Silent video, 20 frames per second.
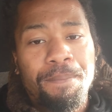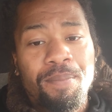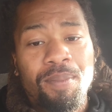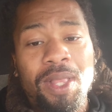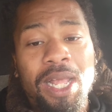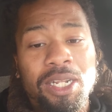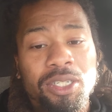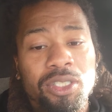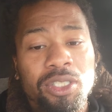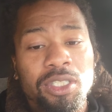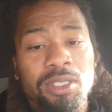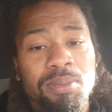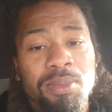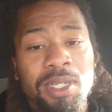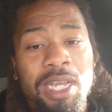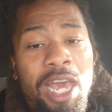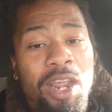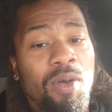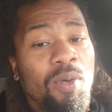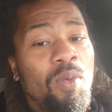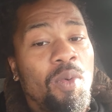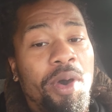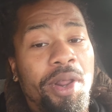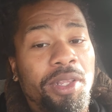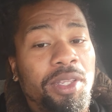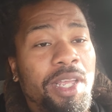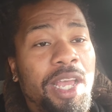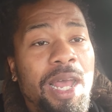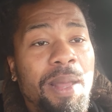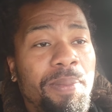That's just me. I don't want
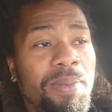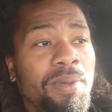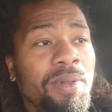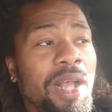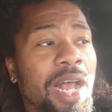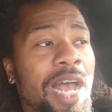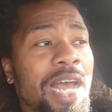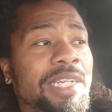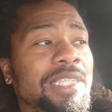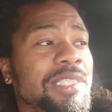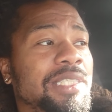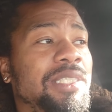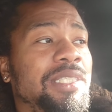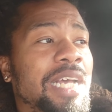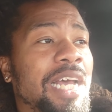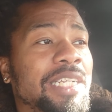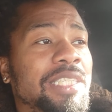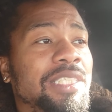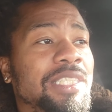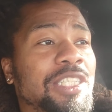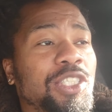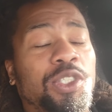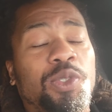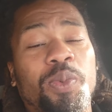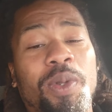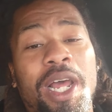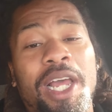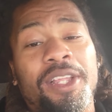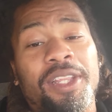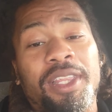it to happen. That's just
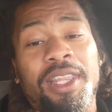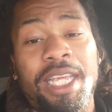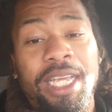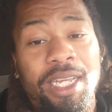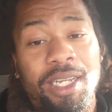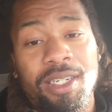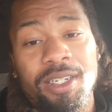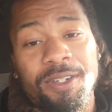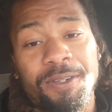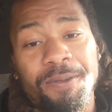what I think.